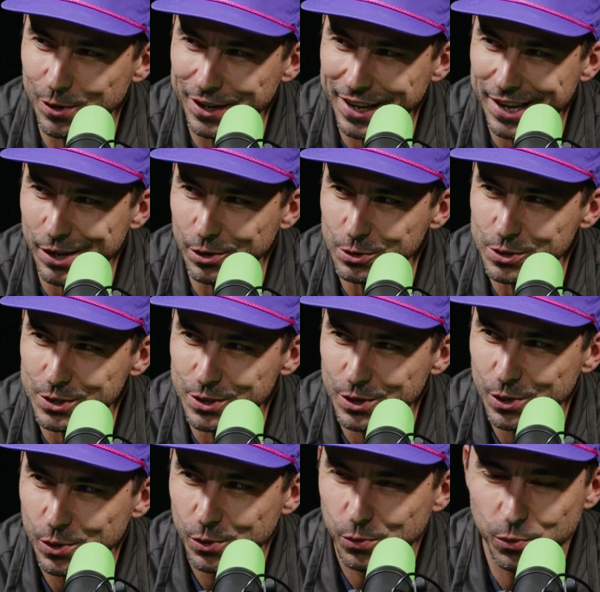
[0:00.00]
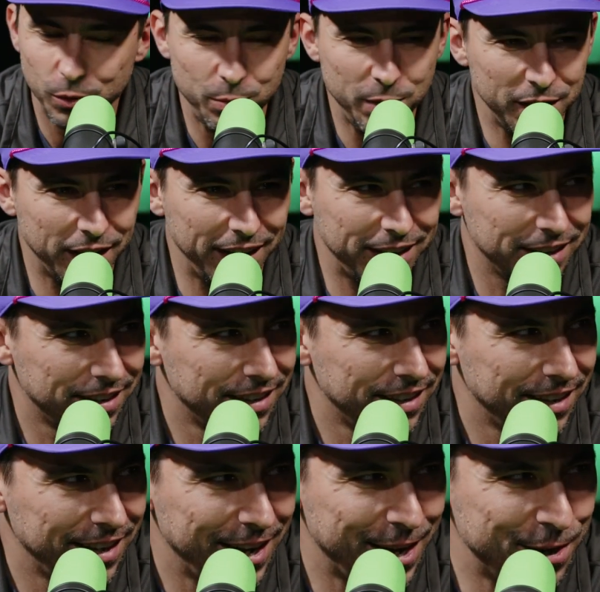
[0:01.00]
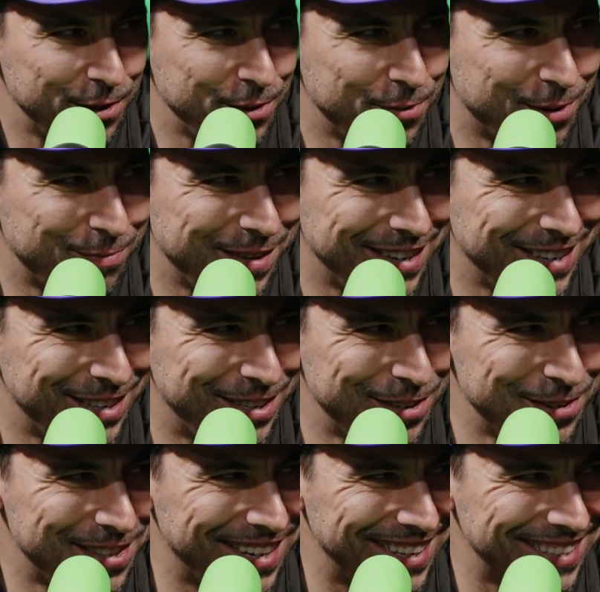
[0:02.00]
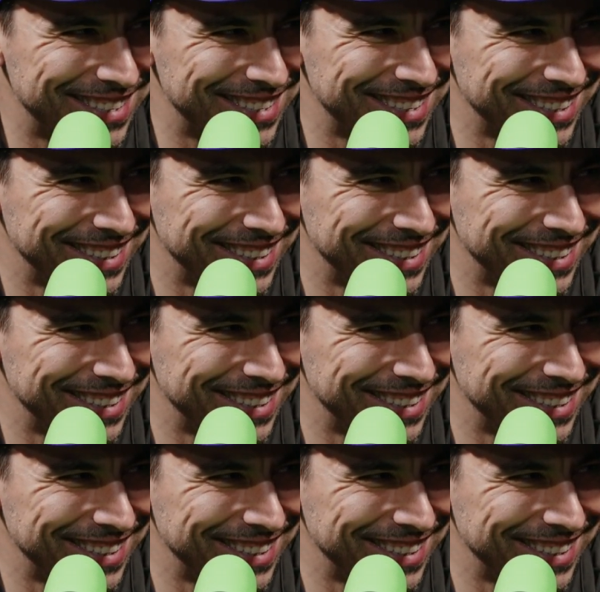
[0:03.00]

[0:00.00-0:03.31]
else would be like, how do you want me to do this?